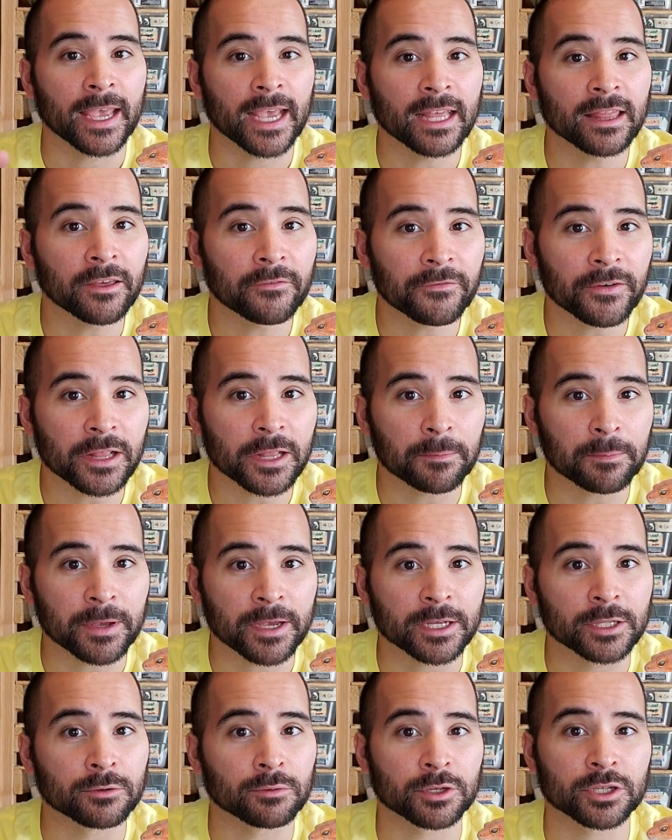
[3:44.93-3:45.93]
In the
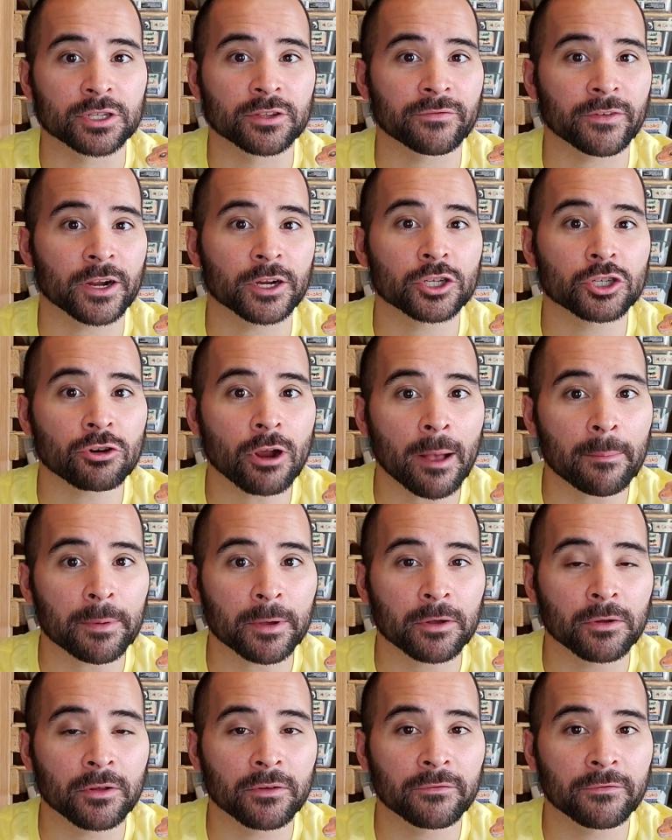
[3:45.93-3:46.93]
Philippines, which is a very
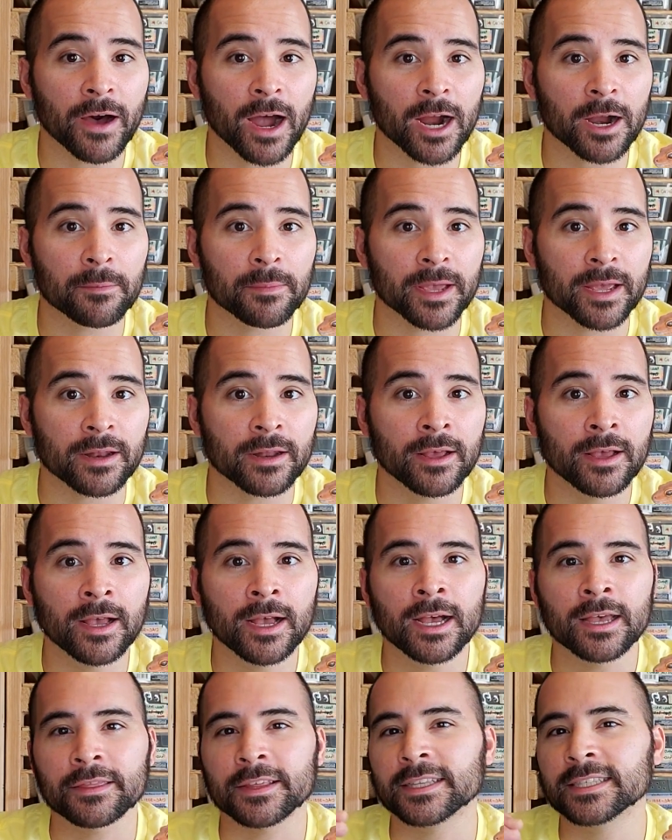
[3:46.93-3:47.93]
tropical environment,
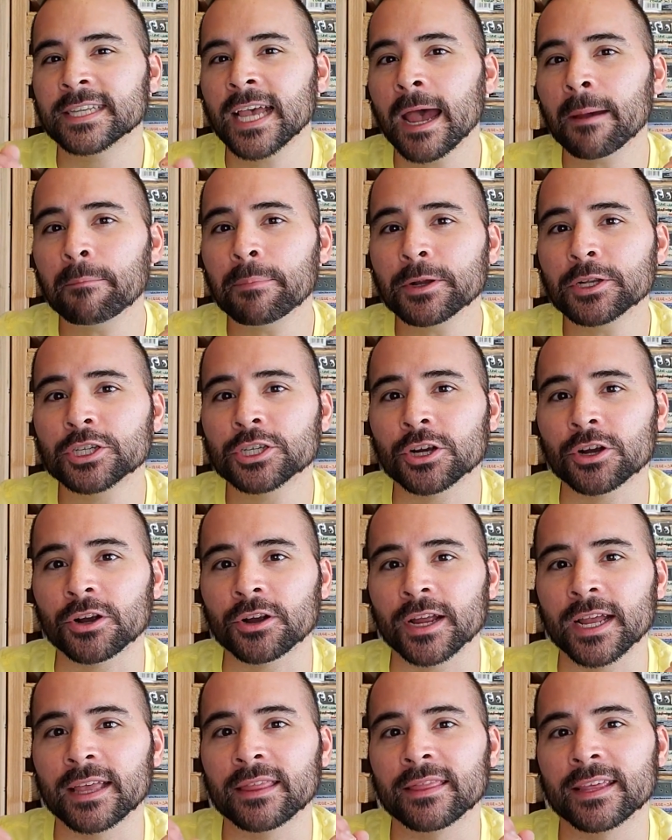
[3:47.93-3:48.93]
the temperature
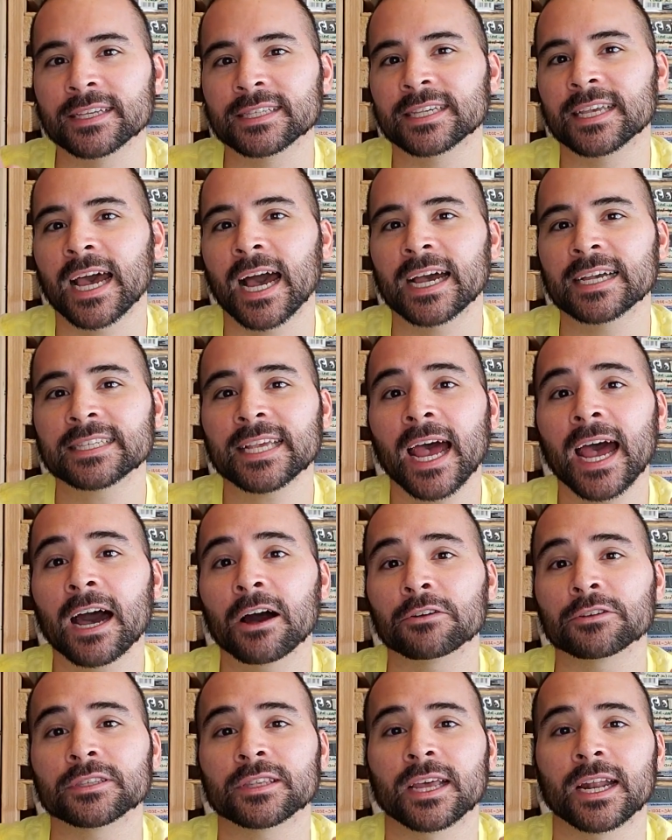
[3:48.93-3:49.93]
in this guy's
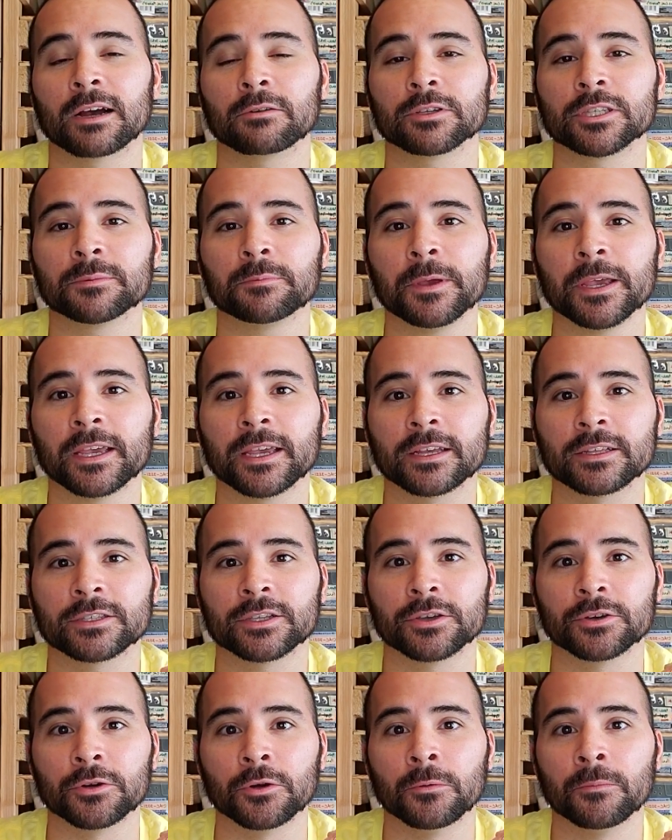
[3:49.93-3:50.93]
house that I was speaking
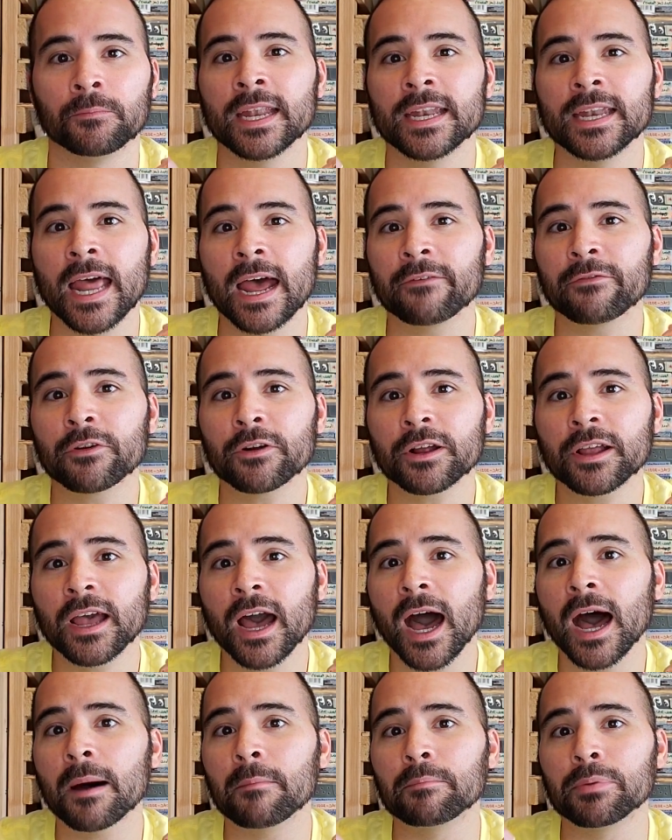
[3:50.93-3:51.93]
to never
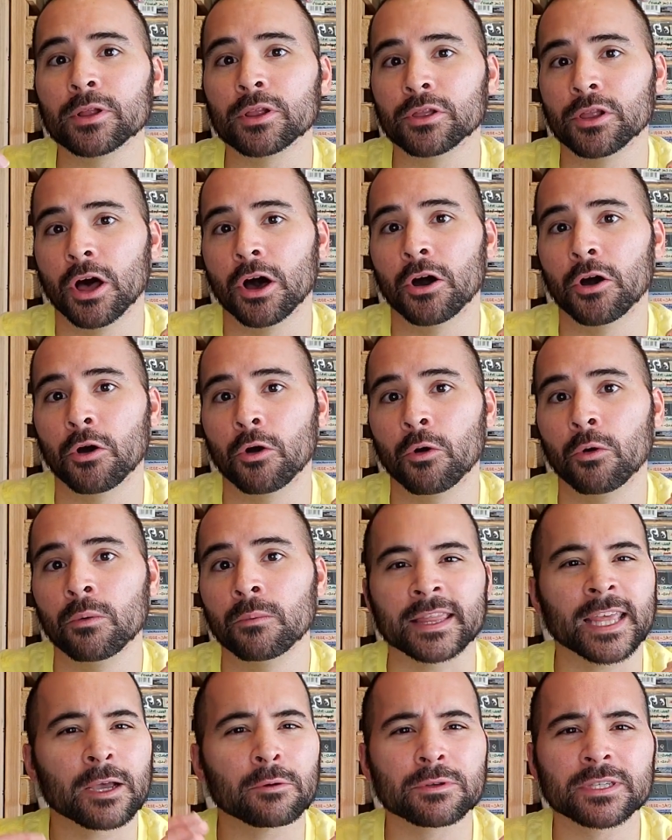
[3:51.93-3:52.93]
got below, I
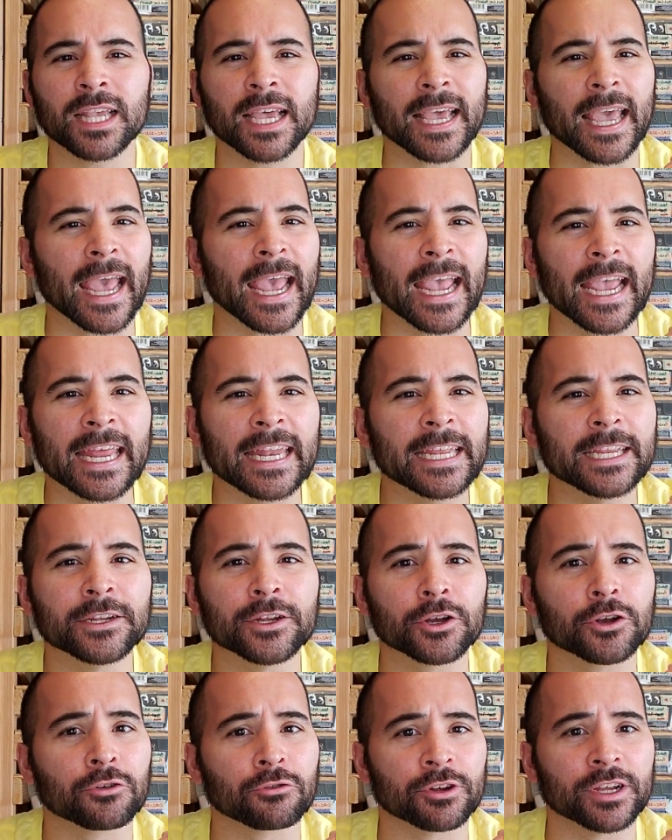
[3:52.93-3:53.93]
think it was like 80
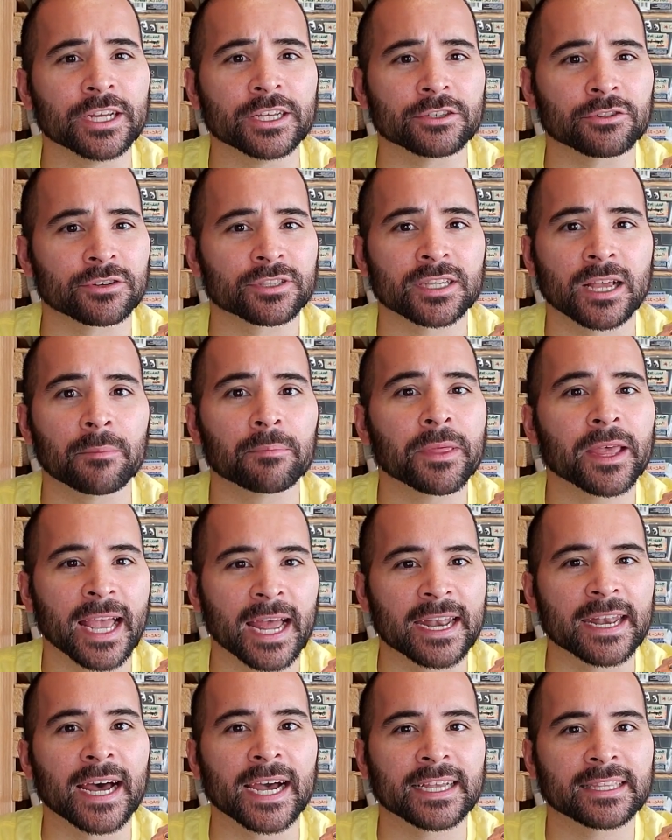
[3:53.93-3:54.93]
degrees or something
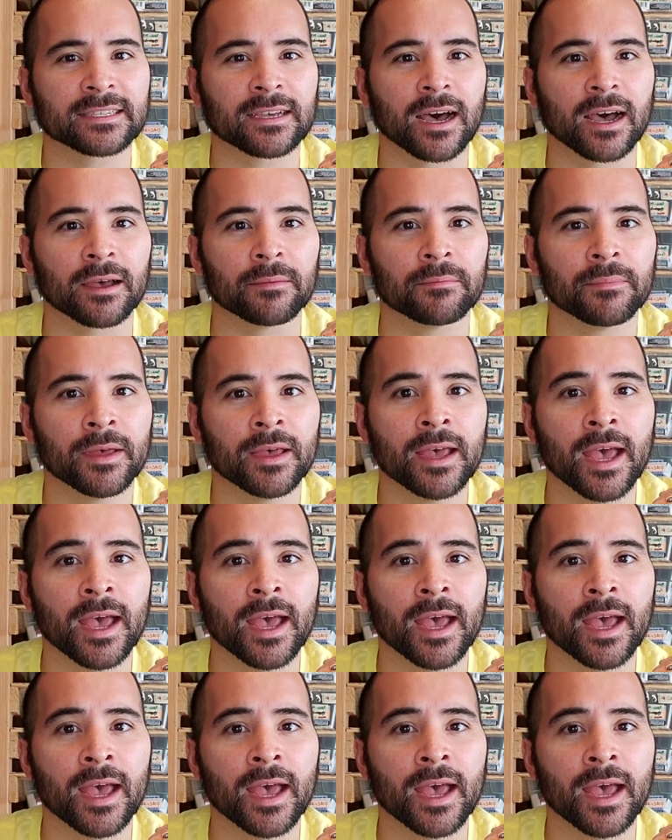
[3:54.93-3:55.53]
at nighttime.